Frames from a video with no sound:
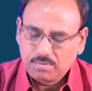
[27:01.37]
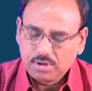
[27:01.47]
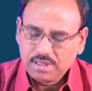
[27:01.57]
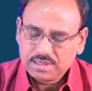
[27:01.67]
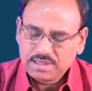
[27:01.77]

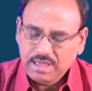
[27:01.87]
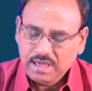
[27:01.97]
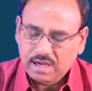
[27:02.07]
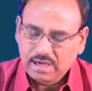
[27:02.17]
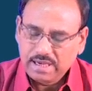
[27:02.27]
for this
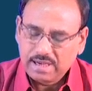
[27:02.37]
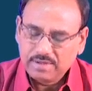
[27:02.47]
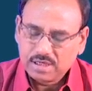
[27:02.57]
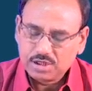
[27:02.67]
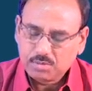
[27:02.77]
EI, I have
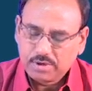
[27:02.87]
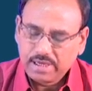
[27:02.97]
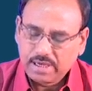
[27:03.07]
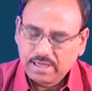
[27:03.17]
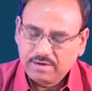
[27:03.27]
the
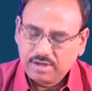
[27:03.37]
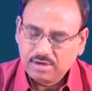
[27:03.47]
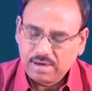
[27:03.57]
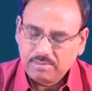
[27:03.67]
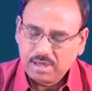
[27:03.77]
corresponding
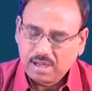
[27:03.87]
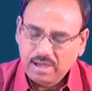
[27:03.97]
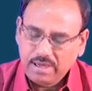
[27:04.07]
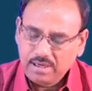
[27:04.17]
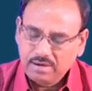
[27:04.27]
eigenvalue lambda
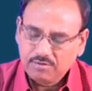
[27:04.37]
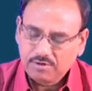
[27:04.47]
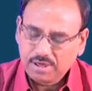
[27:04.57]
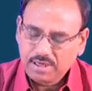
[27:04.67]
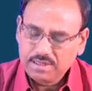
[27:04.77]
I,
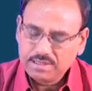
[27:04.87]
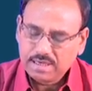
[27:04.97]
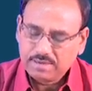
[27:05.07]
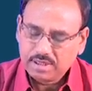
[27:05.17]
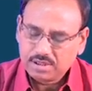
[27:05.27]
for
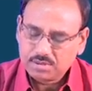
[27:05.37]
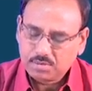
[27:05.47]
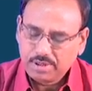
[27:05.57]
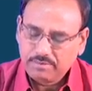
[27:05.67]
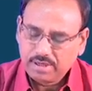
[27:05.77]
EJ I have the
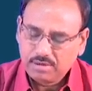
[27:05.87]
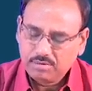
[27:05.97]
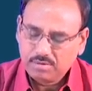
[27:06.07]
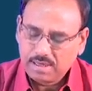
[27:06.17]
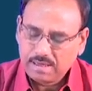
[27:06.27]
corresponding
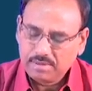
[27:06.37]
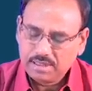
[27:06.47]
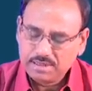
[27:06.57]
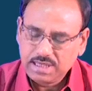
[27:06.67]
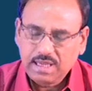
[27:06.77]
value
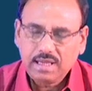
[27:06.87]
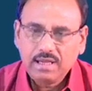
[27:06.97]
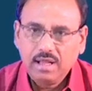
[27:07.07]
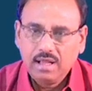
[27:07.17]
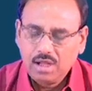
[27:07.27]
lambda j.
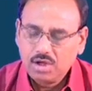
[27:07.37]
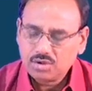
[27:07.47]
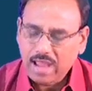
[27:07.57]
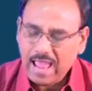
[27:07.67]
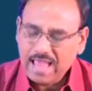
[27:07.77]

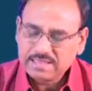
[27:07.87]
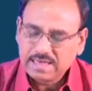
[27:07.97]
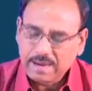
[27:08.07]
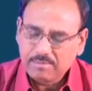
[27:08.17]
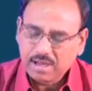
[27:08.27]
So, as
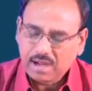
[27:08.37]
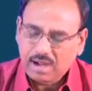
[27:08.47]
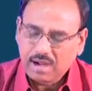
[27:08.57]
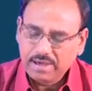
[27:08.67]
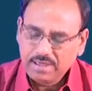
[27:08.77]
lambda
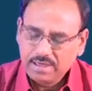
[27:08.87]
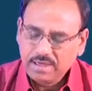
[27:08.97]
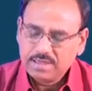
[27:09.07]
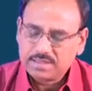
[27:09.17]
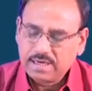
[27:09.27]
I
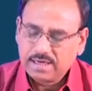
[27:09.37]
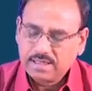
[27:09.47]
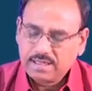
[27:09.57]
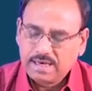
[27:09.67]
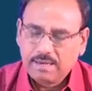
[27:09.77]
is greater
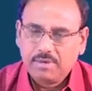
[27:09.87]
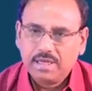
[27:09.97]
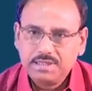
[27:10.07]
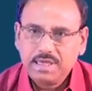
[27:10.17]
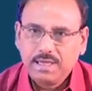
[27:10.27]
than
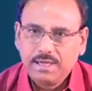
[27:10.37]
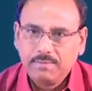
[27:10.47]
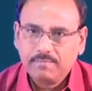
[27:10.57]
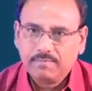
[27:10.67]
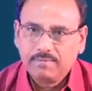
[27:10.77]
lambda j,